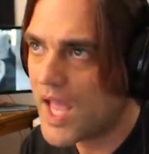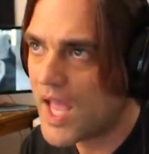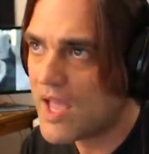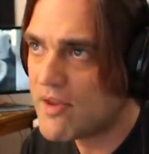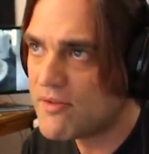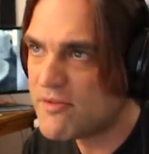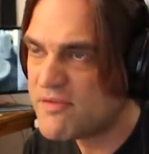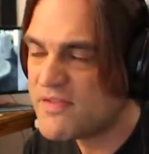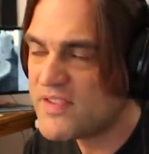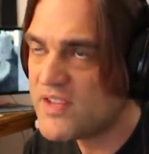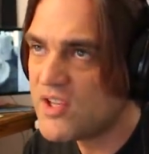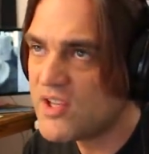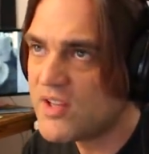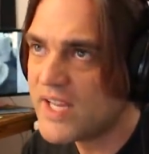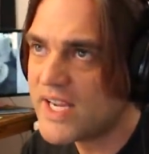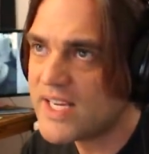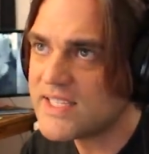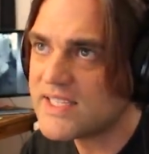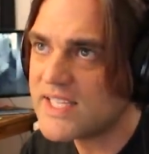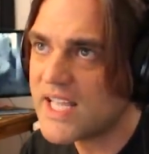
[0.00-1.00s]
I feel
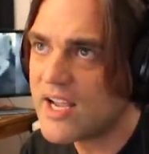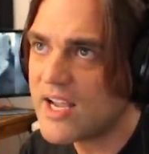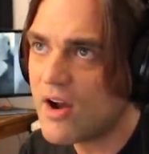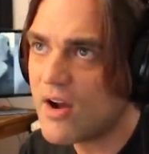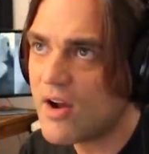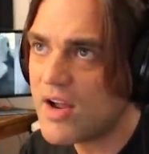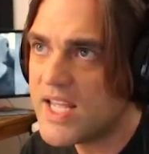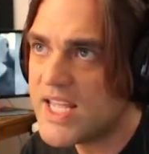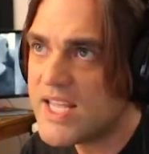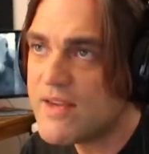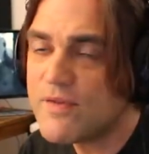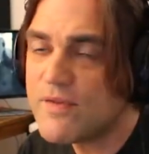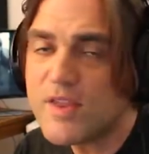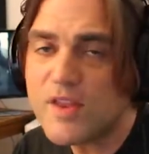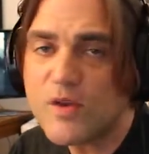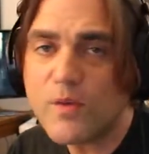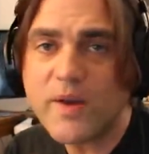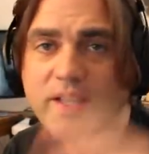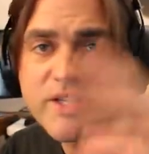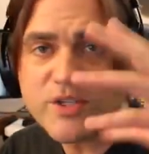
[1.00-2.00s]
like they,
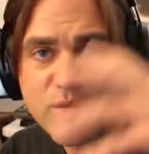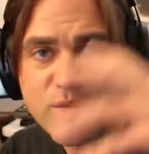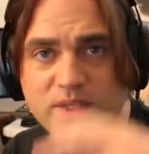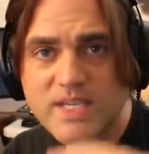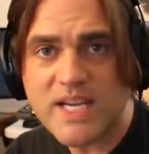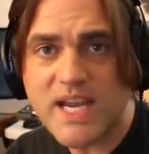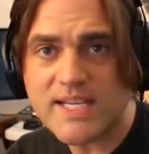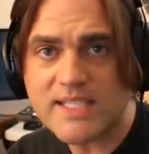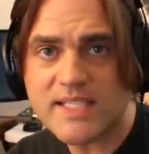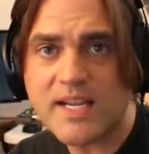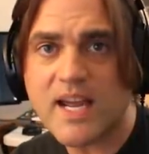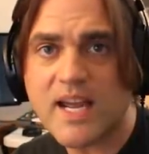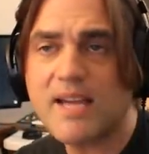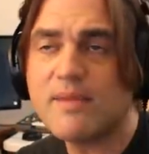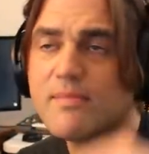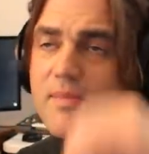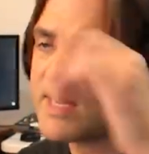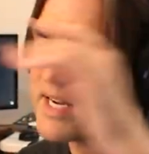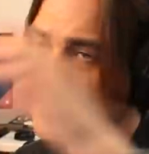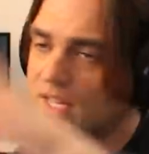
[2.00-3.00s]
even the ones who take
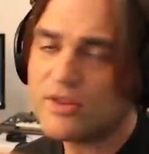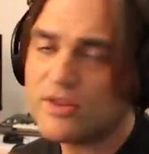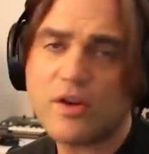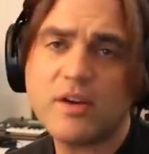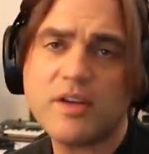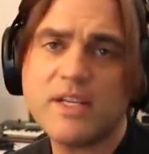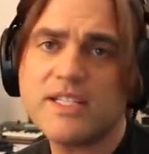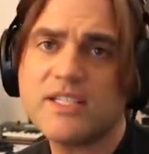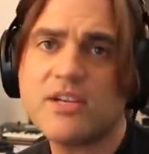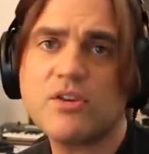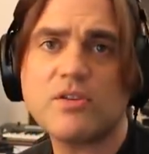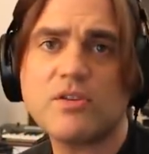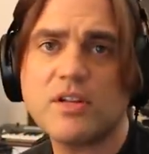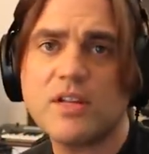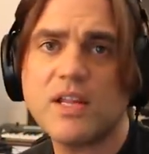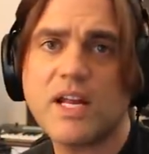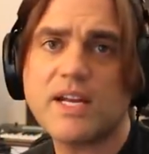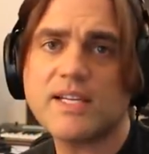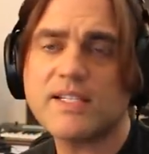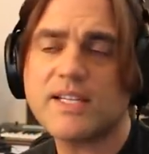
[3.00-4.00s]
time, and I thought he took
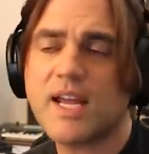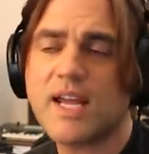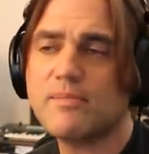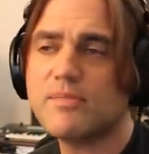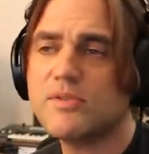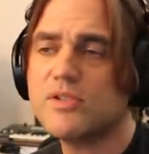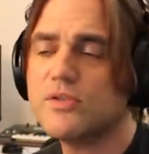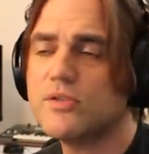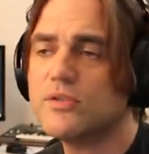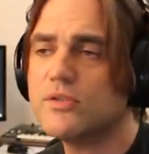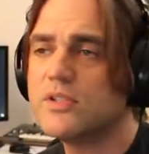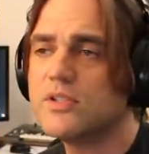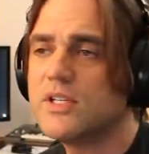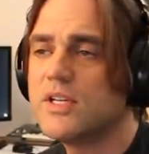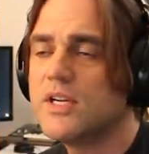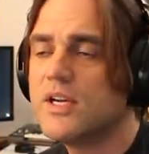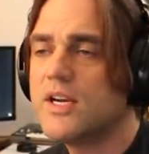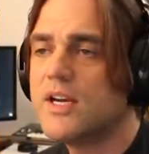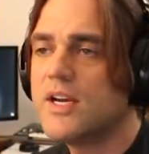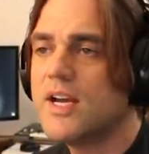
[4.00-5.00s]
a lot of time too,
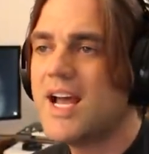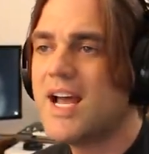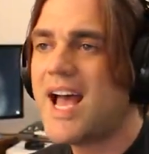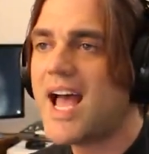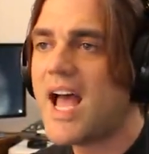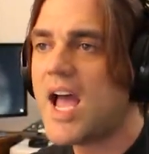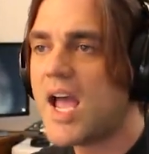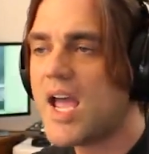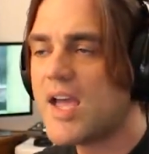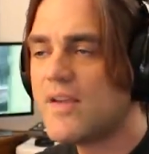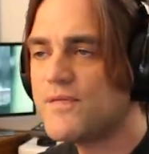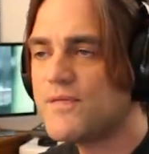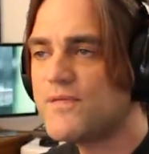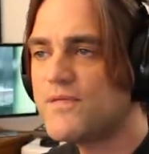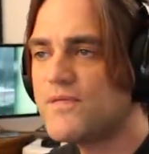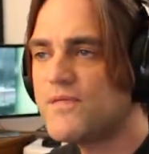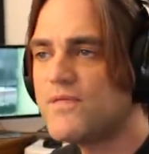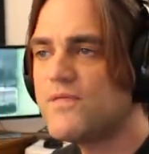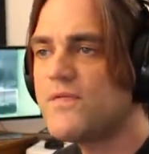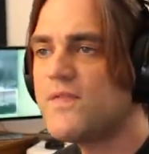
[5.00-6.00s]
I
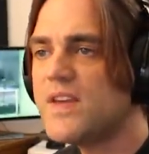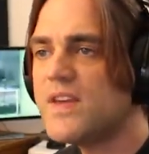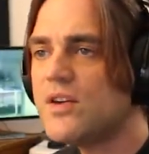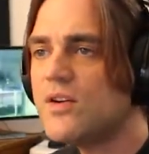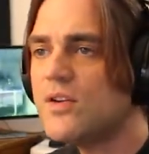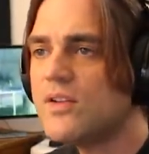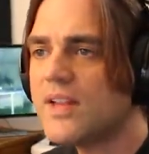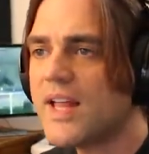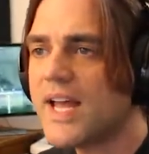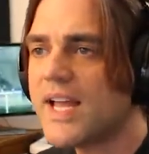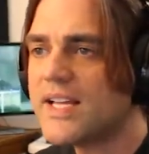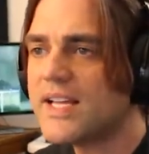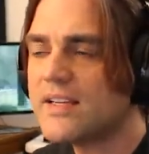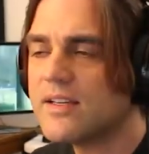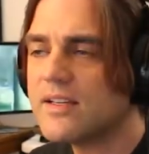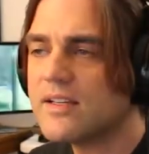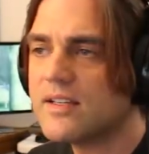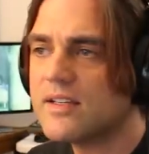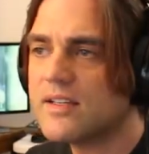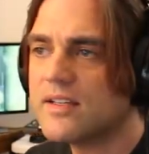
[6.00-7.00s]
feel like